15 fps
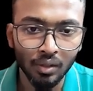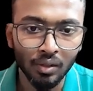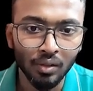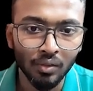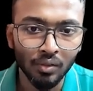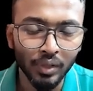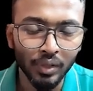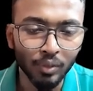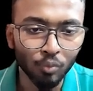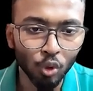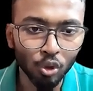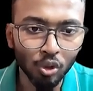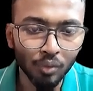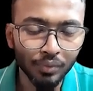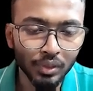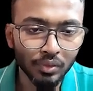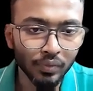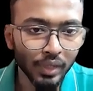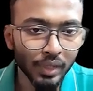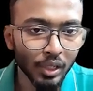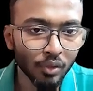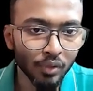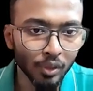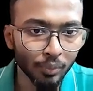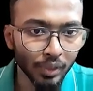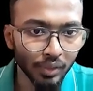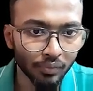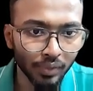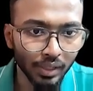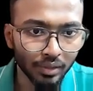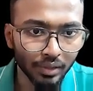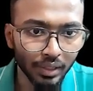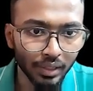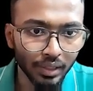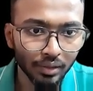when both of this value will be flex end,